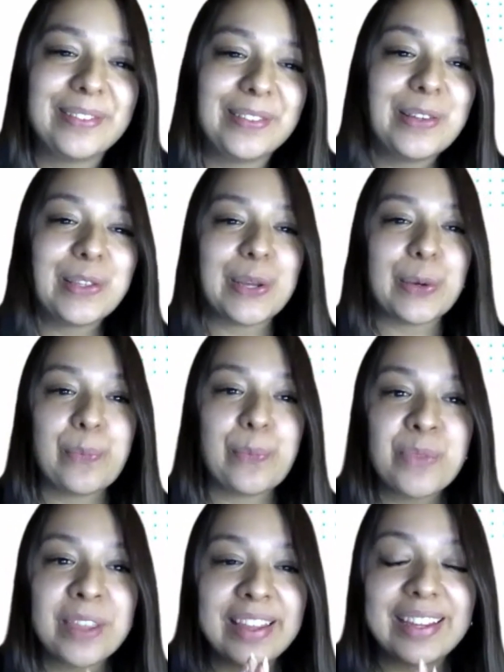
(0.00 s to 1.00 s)
So
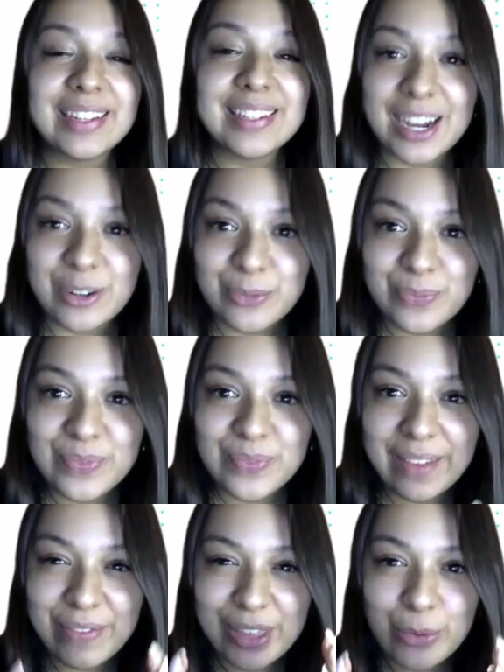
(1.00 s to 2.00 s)
now,
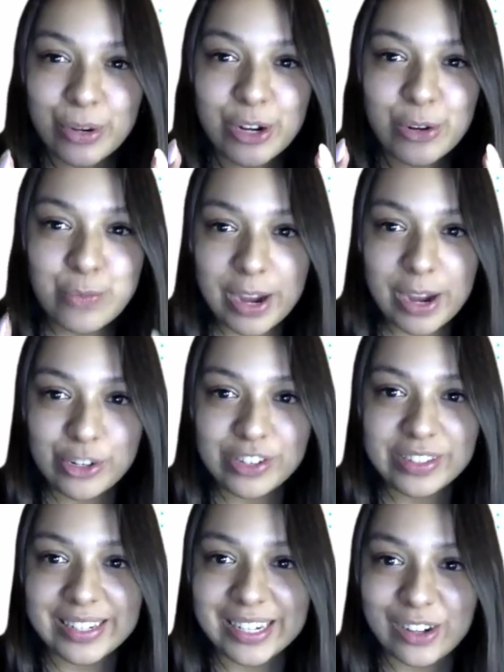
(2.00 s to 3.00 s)
if there were no boundaries
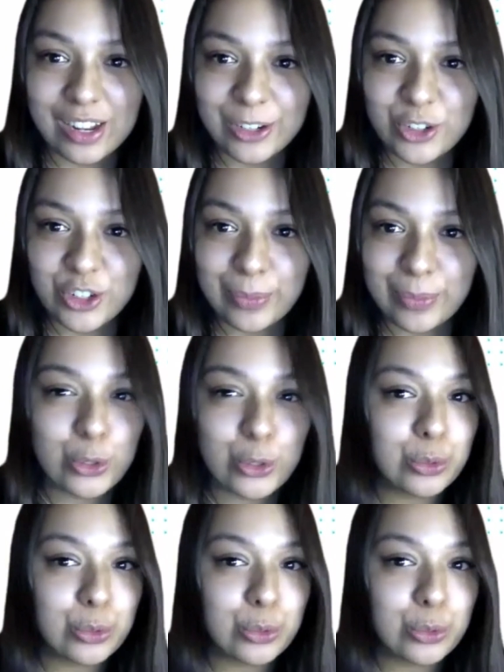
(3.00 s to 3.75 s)
in technology, you could do